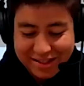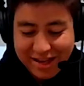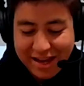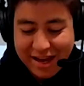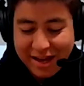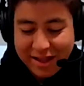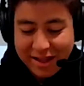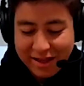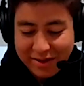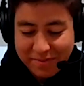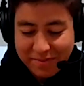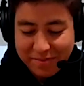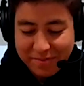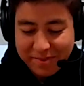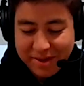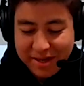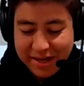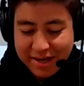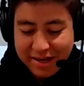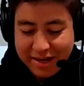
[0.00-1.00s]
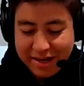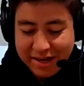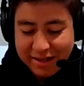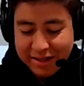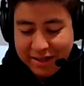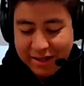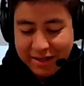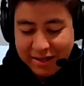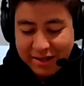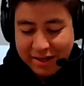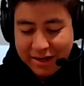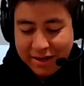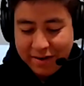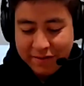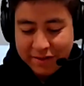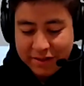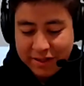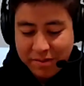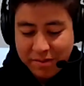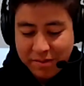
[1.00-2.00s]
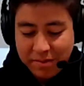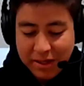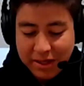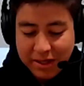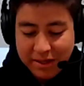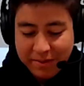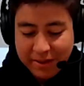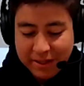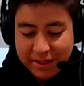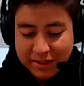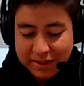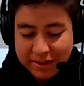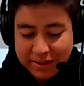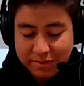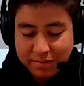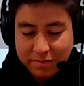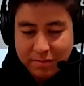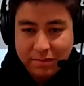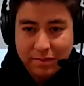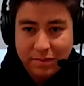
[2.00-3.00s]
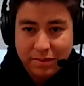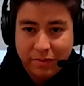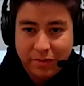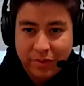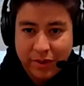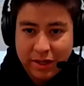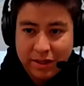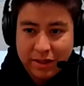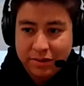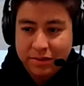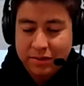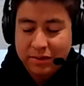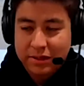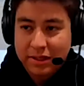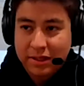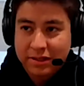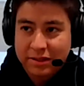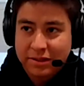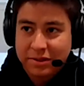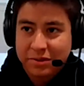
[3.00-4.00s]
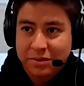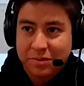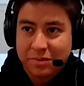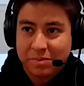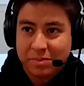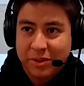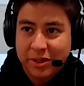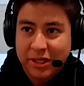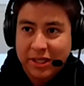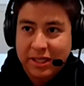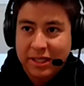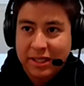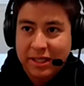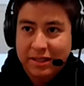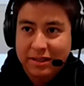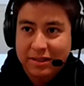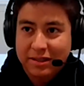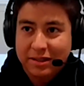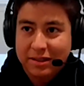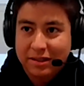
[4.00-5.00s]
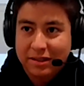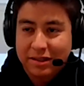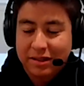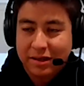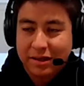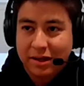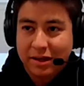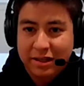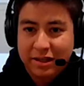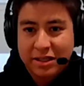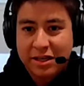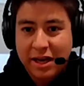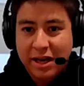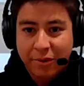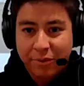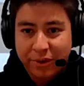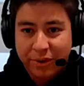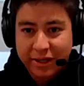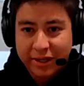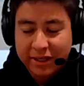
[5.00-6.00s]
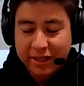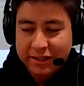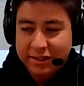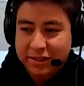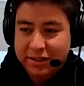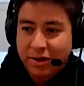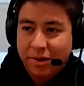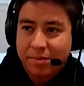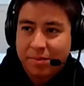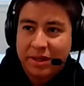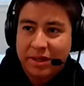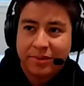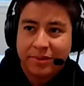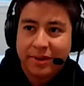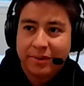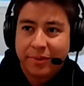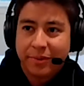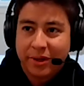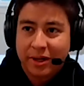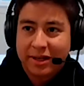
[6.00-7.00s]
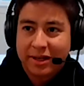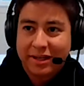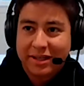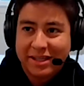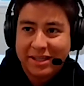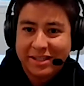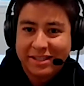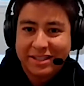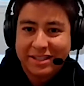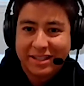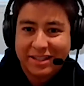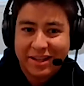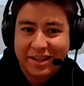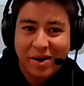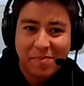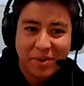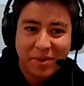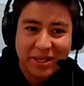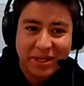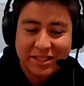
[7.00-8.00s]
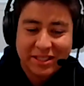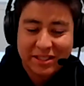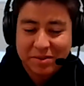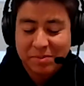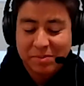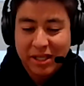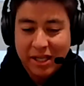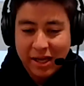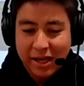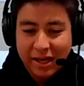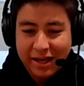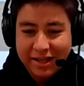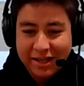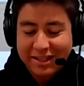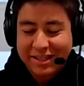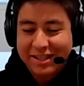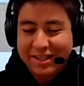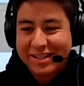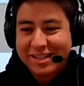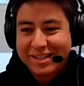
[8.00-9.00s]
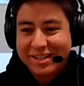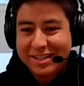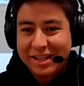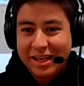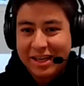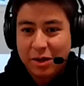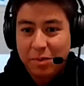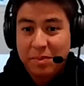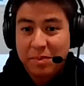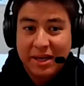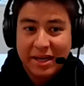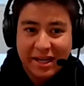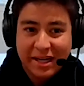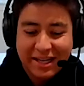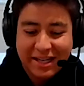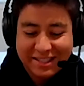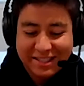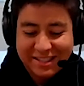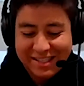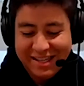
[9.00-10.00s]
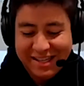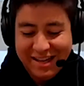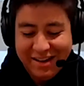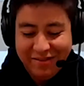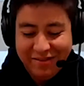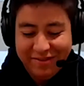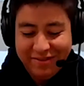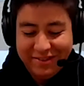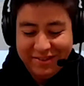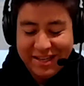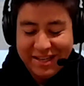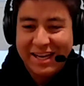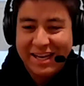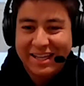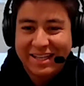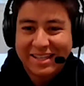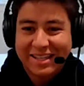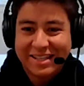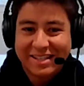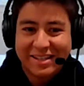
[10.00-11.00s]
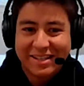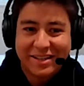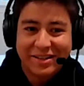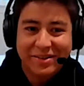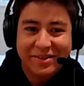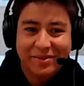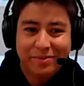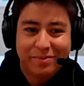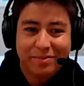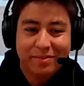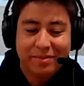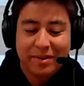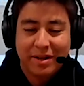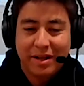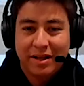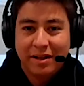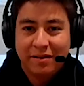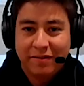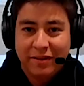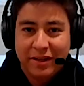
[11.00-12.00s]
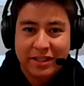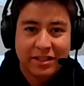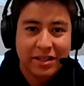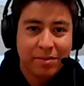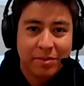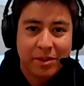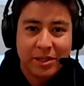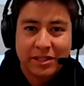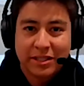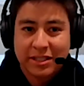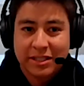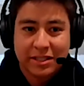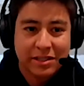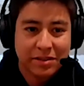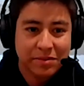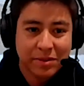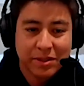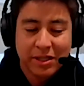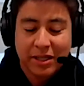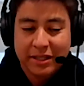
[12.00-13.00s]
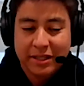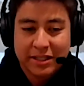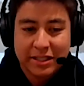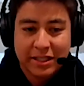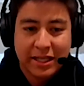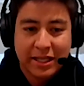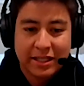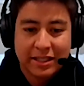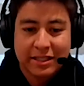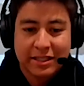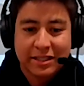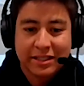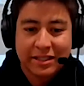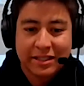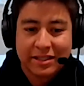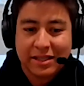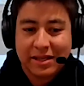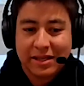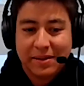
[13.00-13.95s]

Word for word: Yeah, like my I think I kind of have the same opinion because what I do is also pretty it's networking. So I mean we work mm. in the operating system a lot. And it'd be nice to have taken, you know, advanced operating systems, all these classes,